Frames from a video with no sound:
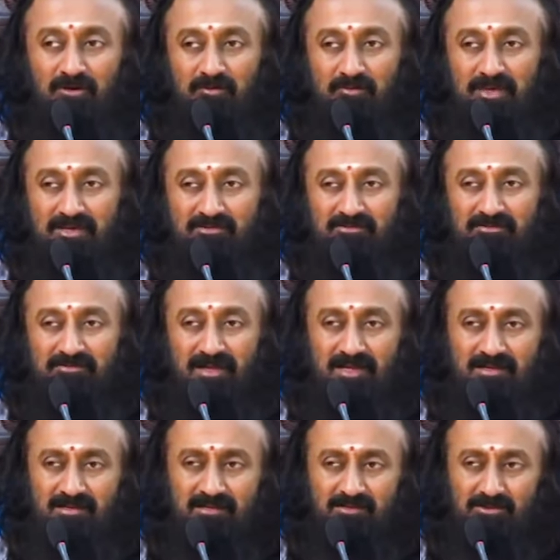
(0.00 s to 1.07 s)
But
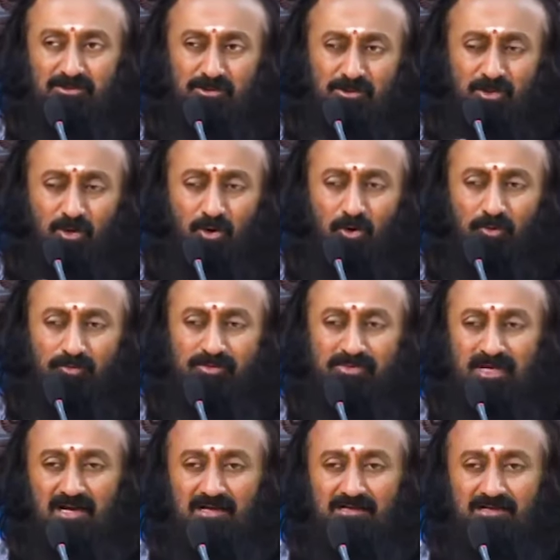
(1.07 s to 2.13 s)
when through
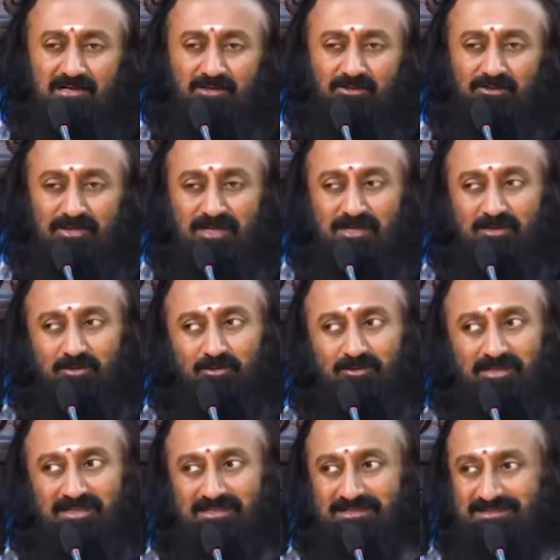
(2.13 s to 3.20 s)
Omkara you can know
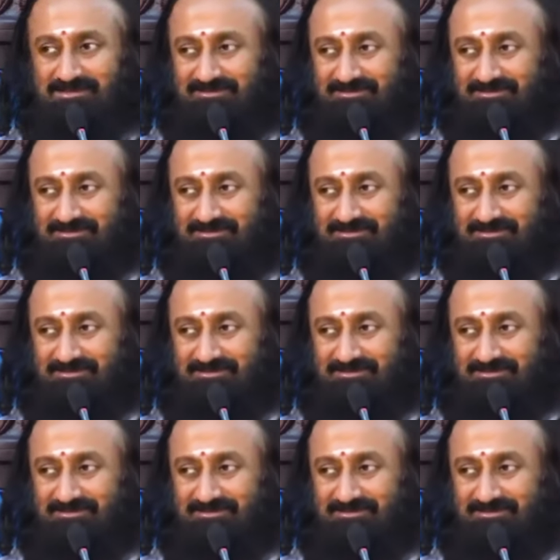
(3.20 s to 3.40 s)
it.